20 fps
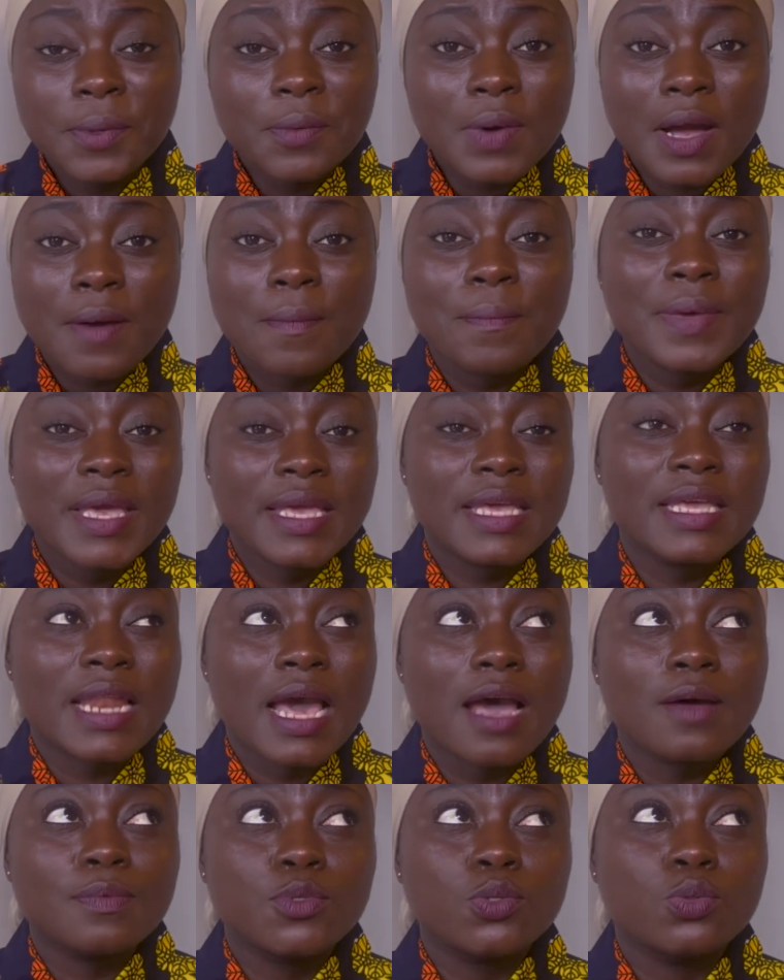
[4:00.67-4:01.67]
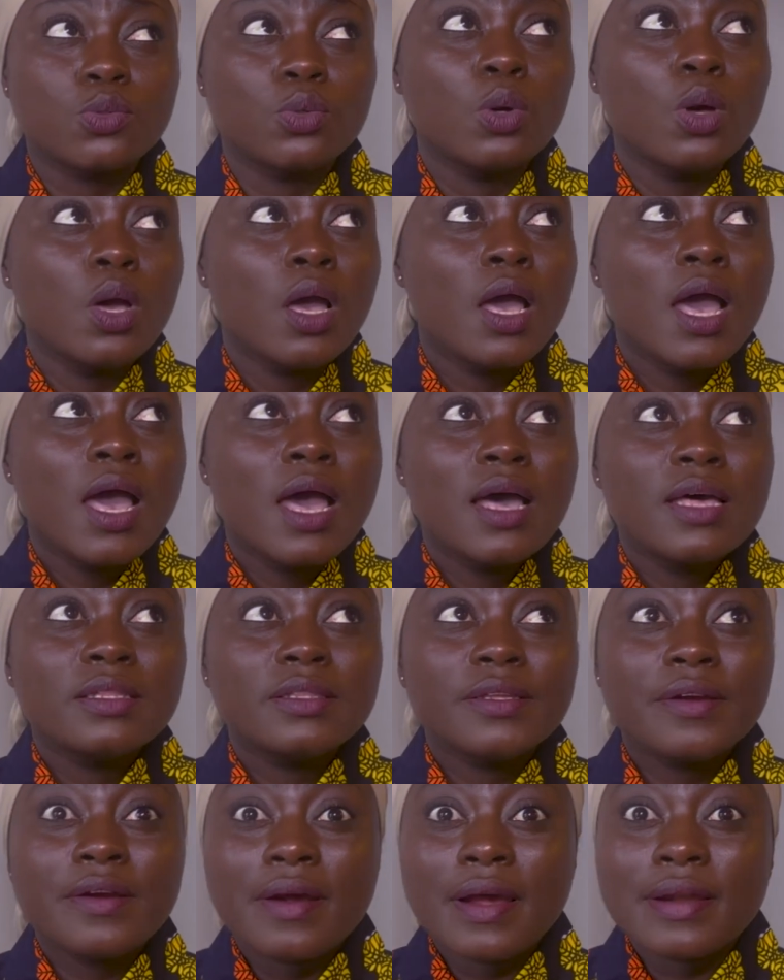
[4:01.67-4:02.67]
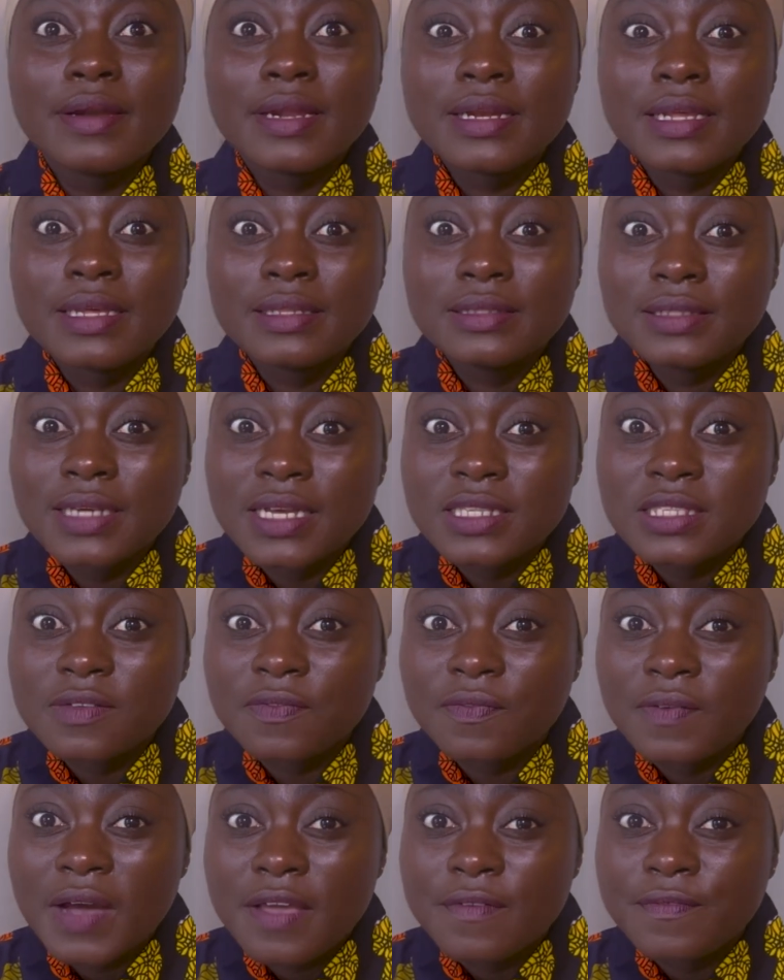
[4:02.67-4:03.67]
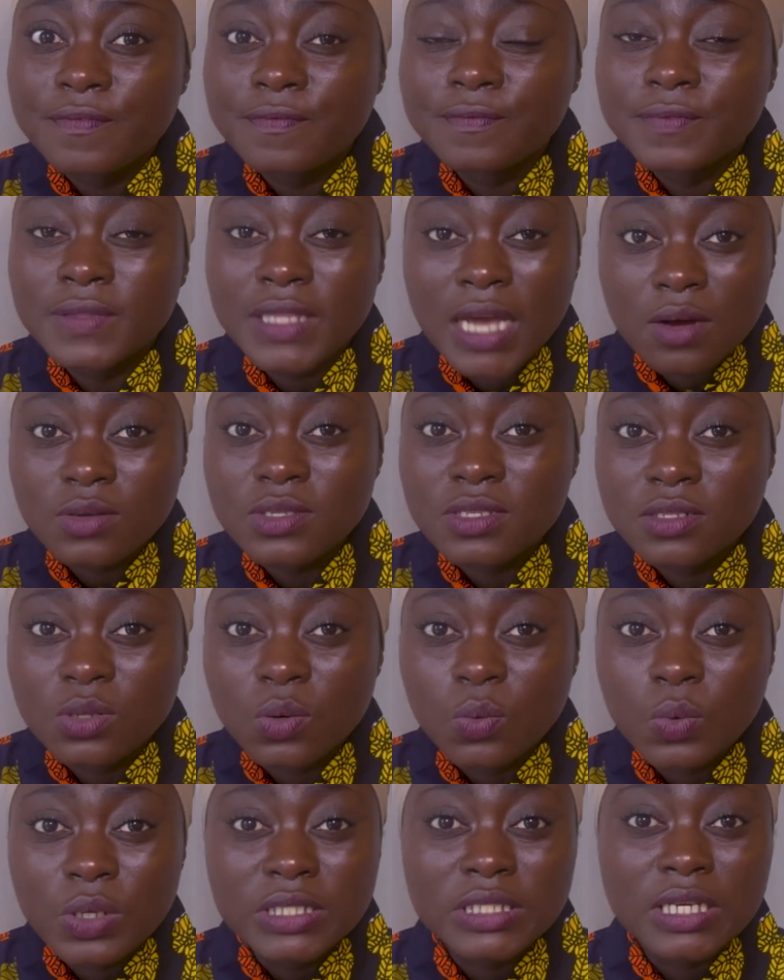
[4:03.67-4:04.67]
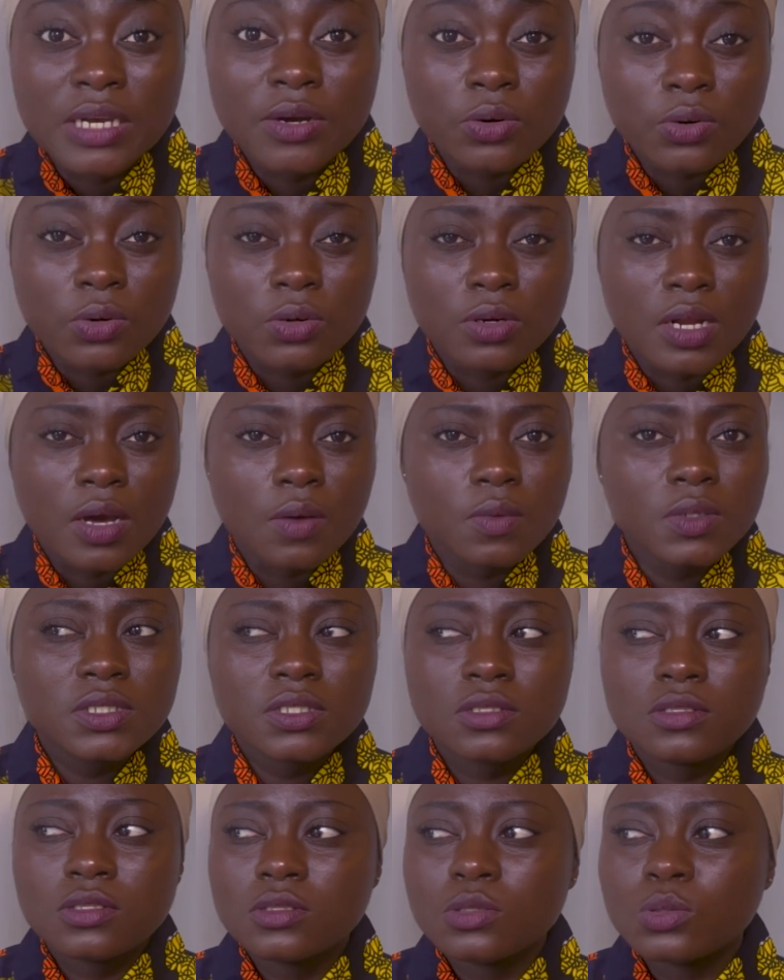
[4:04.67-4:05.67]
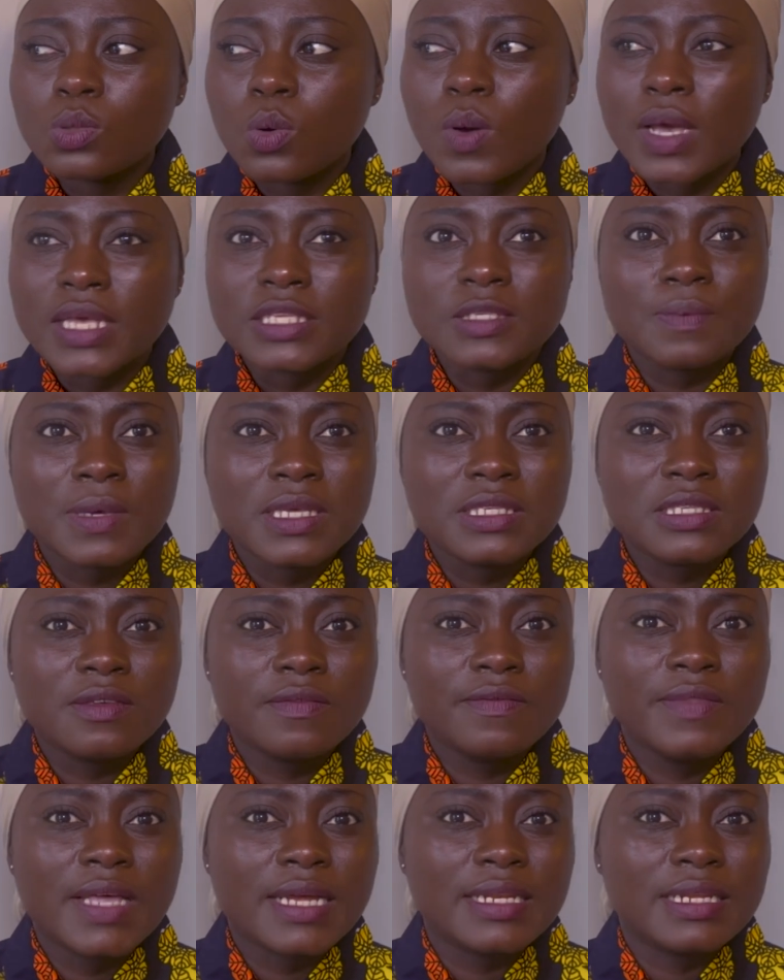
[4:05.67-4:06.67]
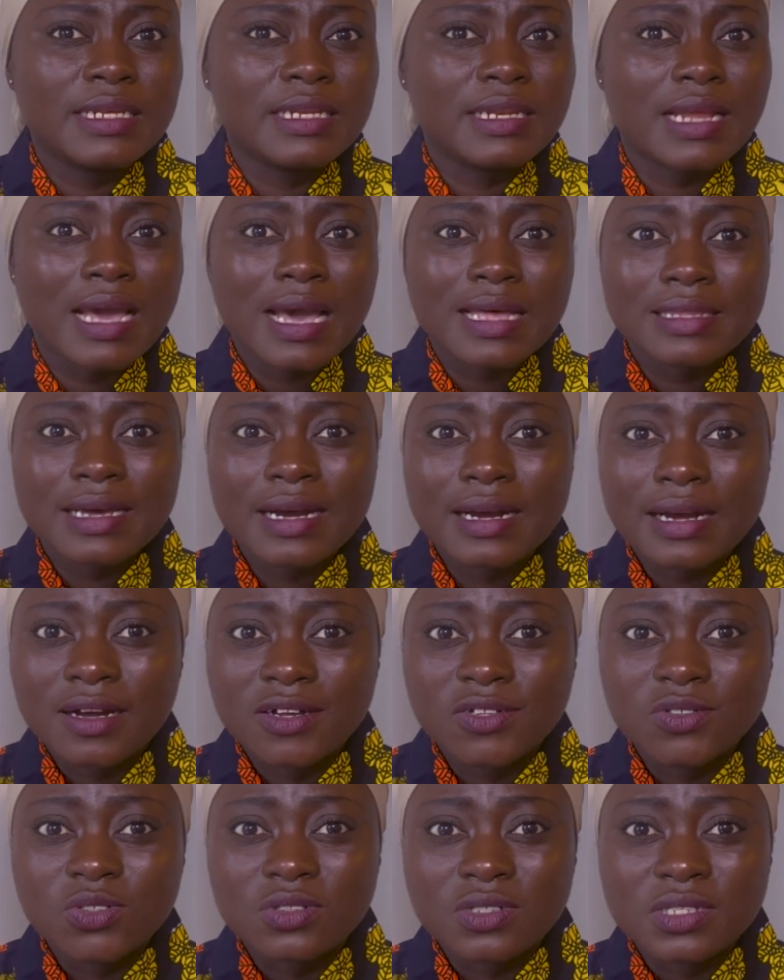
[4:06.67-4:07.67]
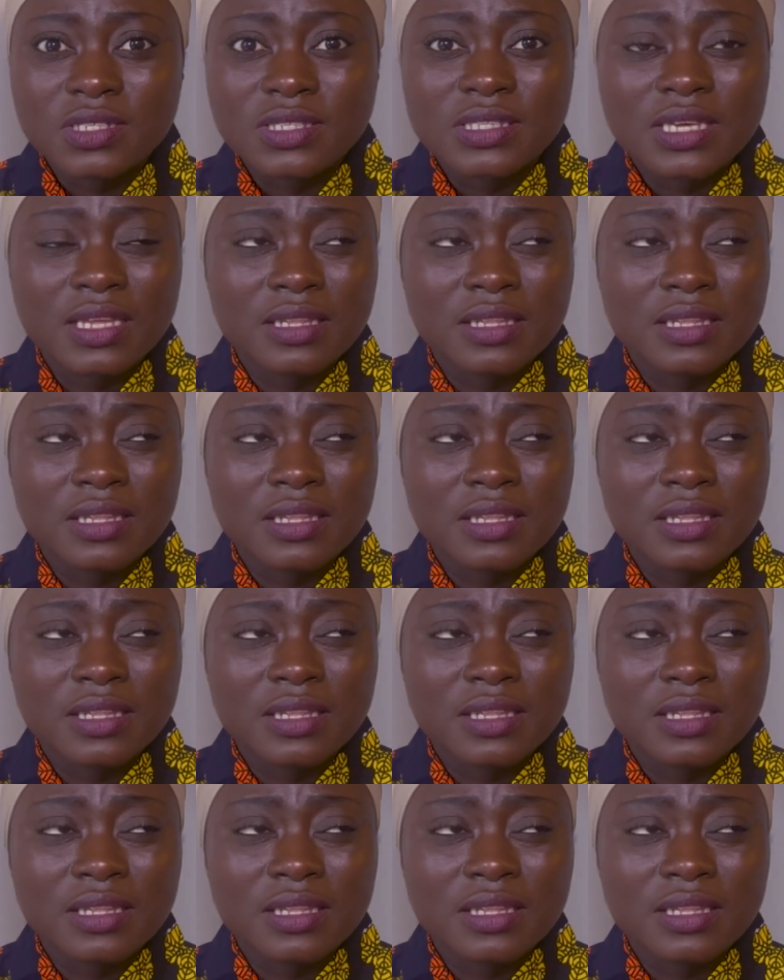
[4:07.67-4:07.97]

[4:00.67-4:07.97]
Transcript: People are paying up to three hundred thirty-five thousand Norwegian kroner, which is so expensive than in other countries.